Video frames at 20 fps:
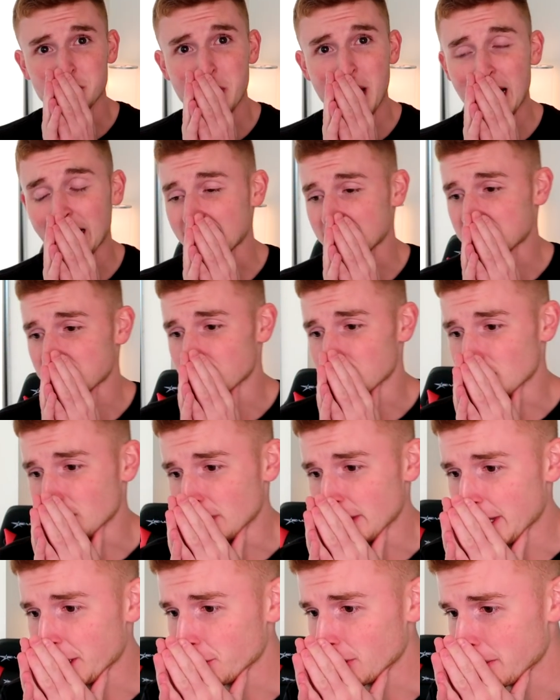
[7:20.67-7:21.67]
There's maggots. There's
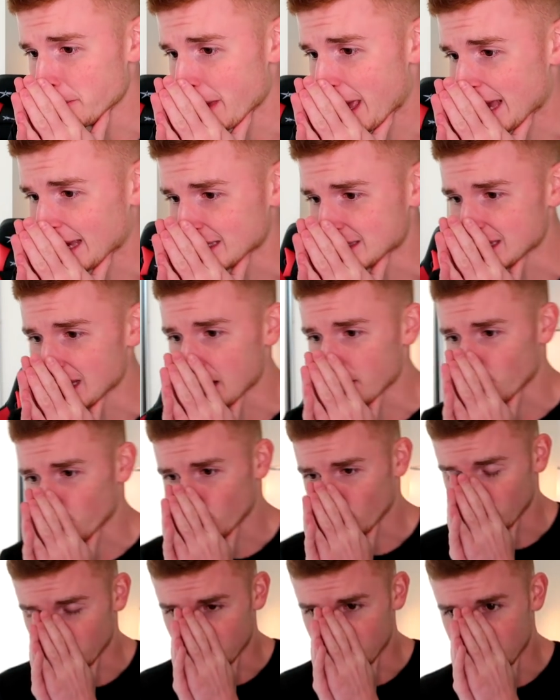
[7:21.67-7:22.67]
literally maggots
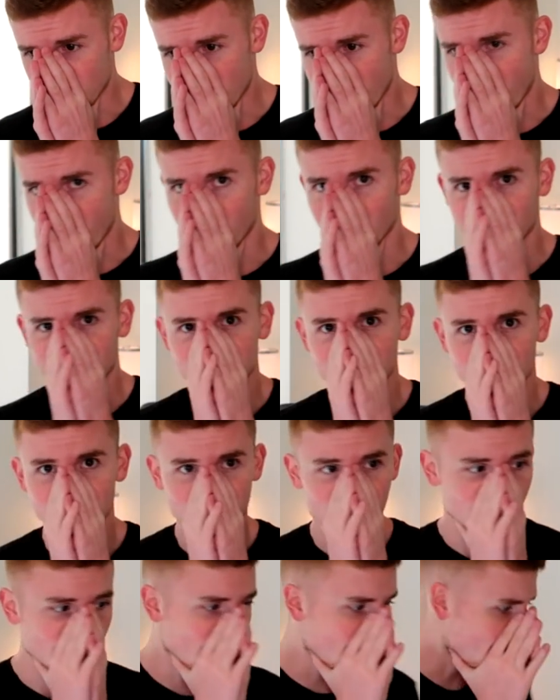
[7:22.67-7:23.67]
everywhere. No, dude.